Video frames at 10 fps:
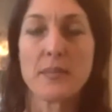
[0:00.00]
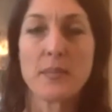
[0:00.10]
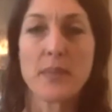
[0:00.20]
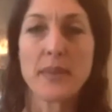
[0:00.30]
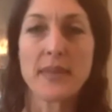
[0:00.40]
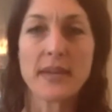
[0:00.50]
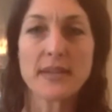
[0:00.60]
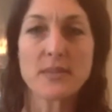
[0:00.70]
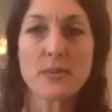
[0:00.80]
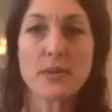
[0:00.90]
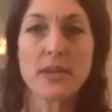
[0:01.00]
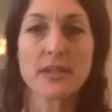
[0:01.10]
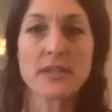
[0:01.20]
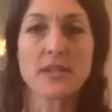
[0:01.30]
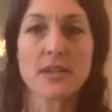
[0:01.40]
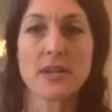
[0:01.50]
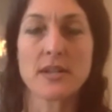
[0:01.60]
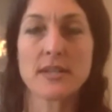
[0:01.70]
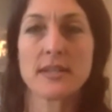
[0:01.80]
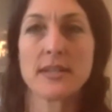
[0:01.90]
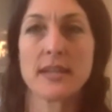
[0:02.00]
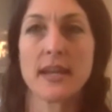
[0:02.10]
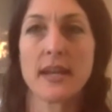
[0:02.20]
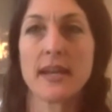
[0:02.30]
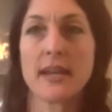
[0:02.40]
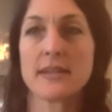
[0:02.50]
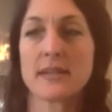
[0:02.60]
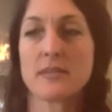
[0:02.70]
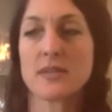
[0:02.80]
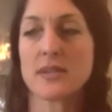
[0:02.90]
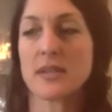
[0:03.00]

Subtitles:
But that's where we're going to start today is I'm just going